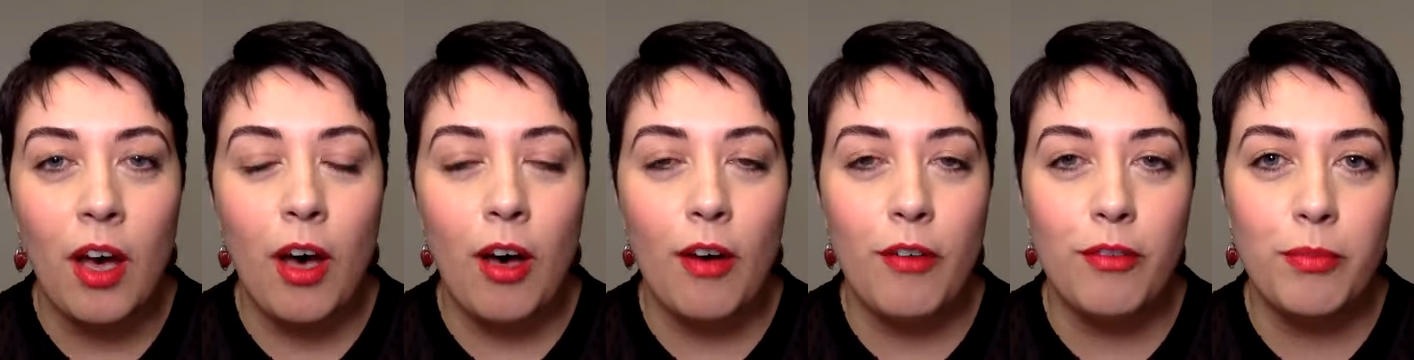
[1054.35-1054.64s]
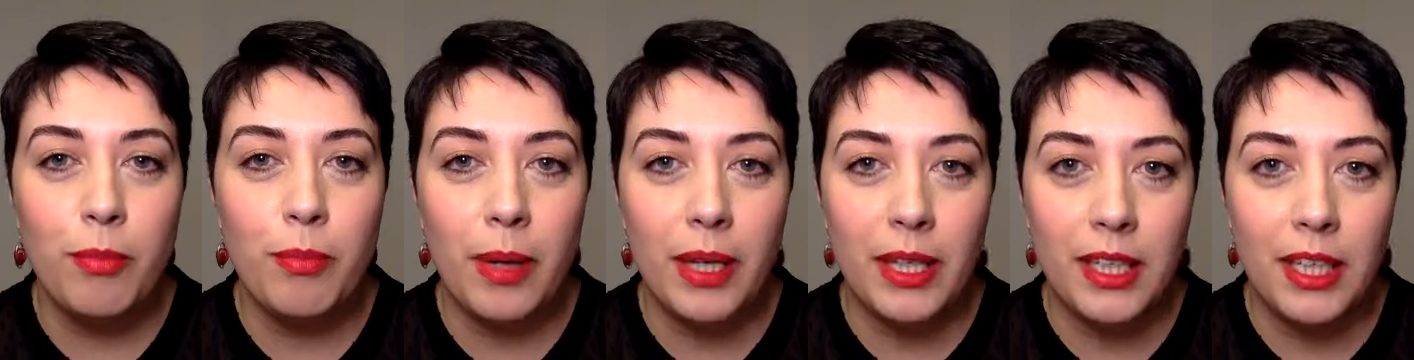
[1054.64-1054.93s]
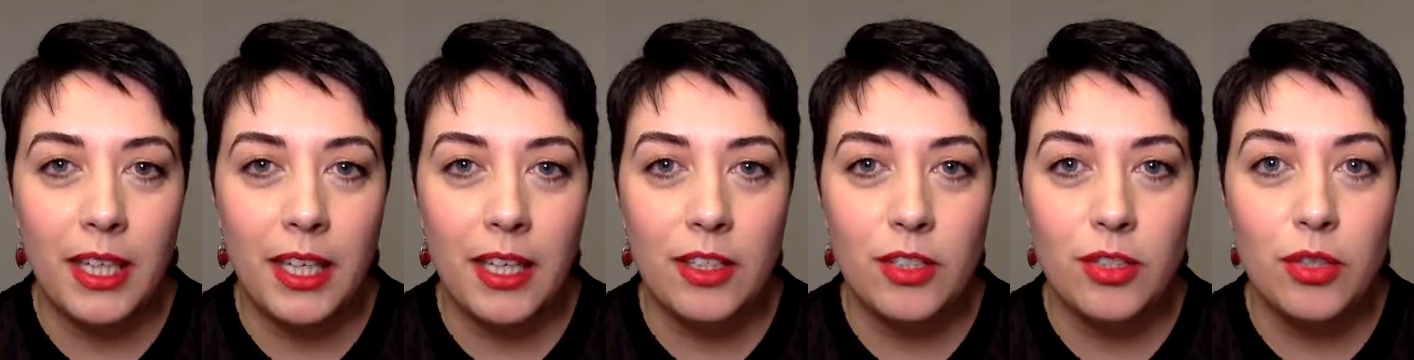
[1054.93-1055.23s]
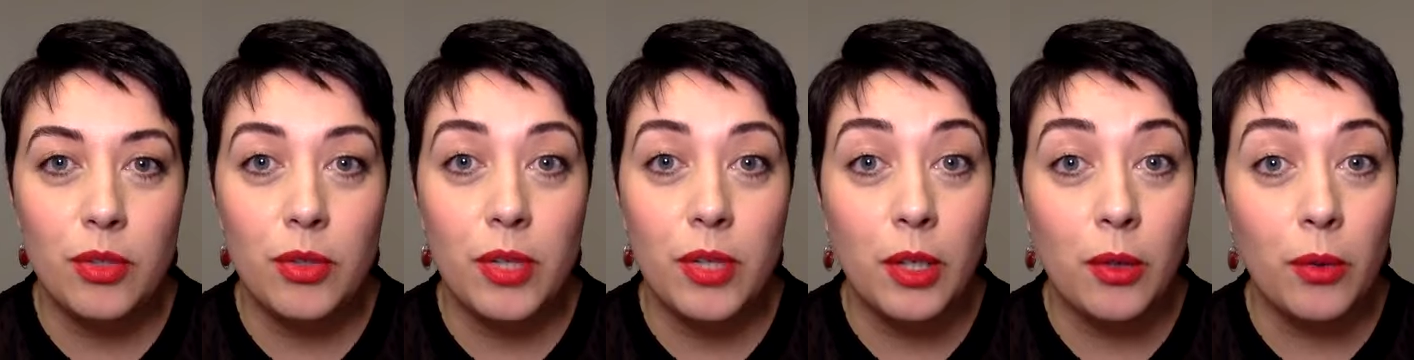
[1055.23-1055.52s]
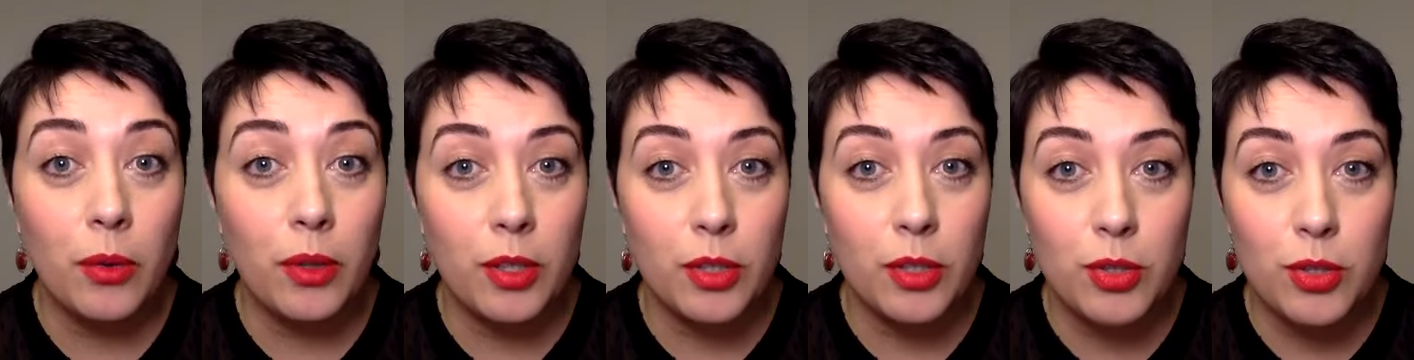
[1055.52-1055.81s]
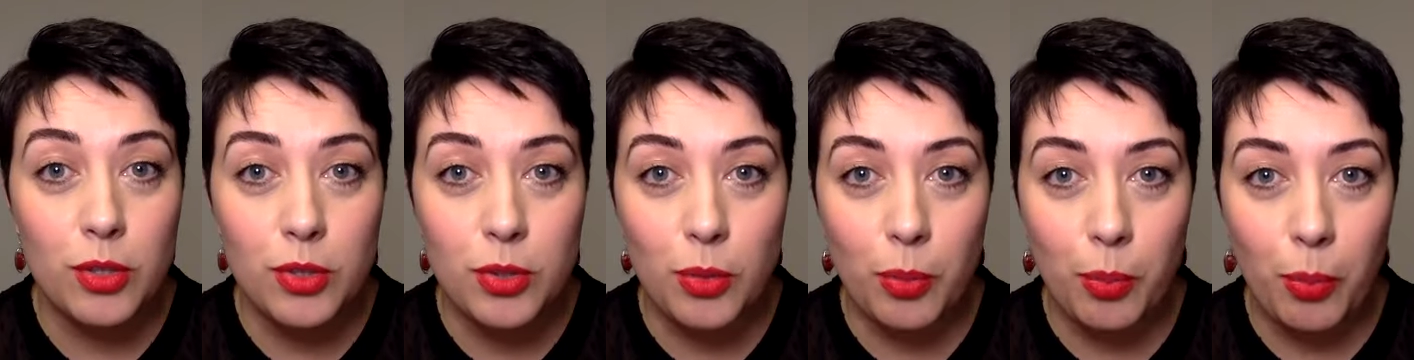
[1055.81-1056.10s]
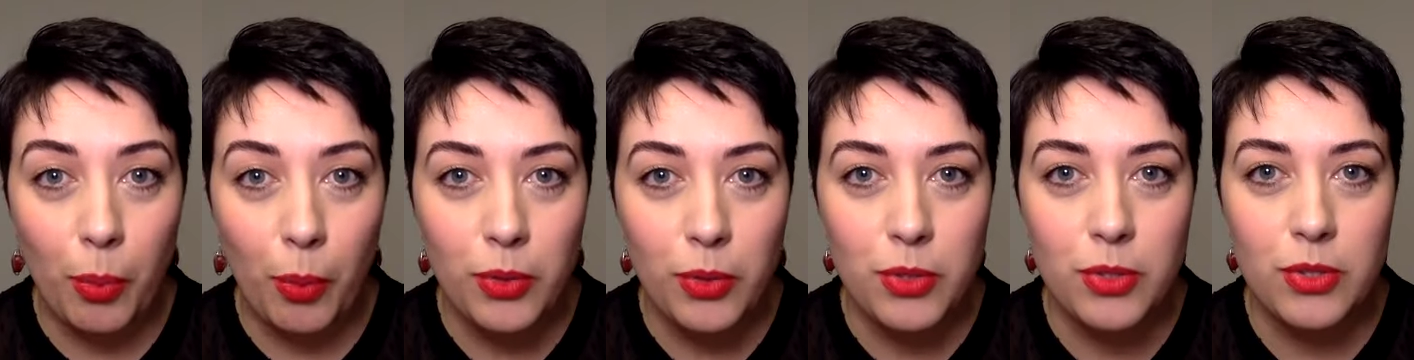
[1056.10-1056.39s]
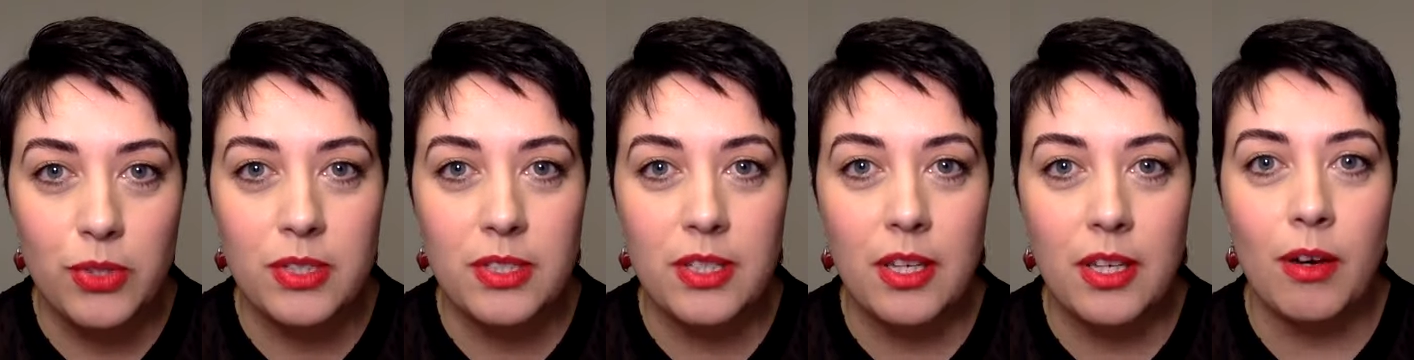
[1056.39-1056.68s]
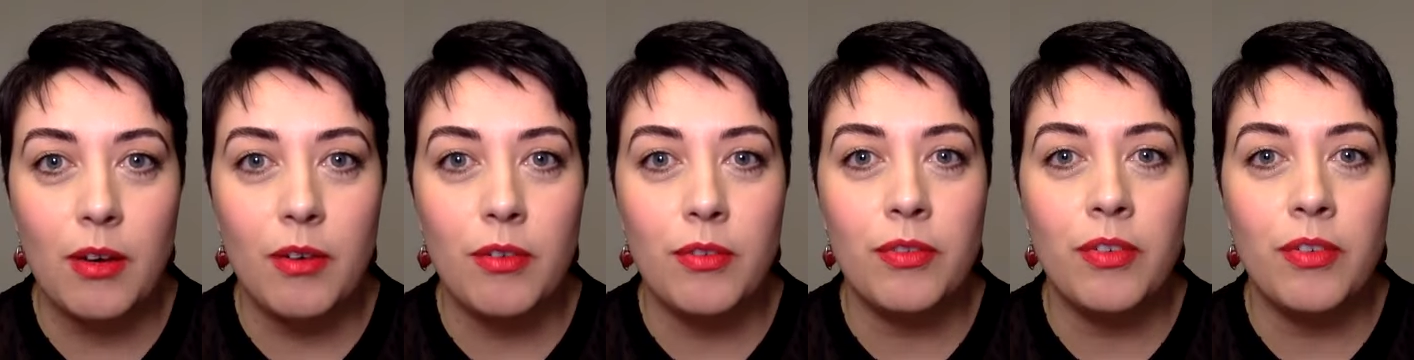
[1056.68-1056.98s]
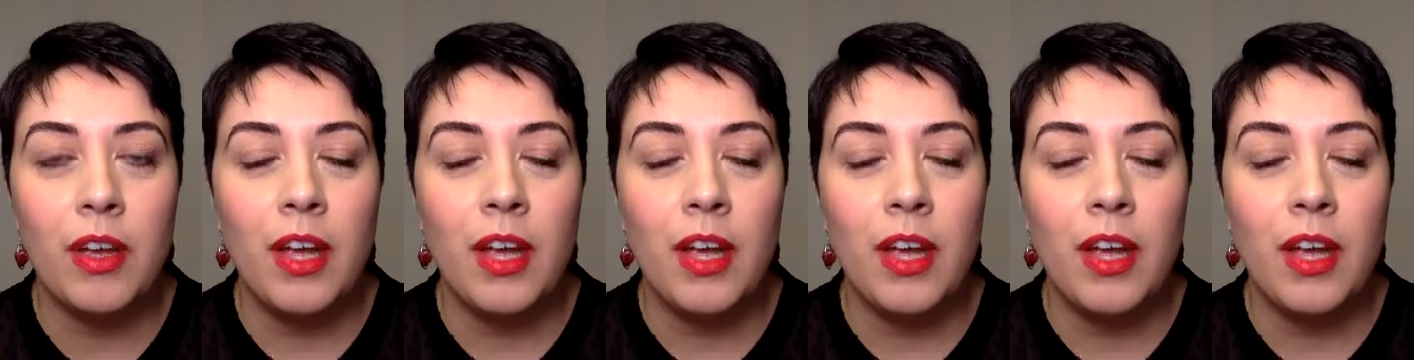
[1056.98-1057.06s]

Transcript: of money in order to support yourself.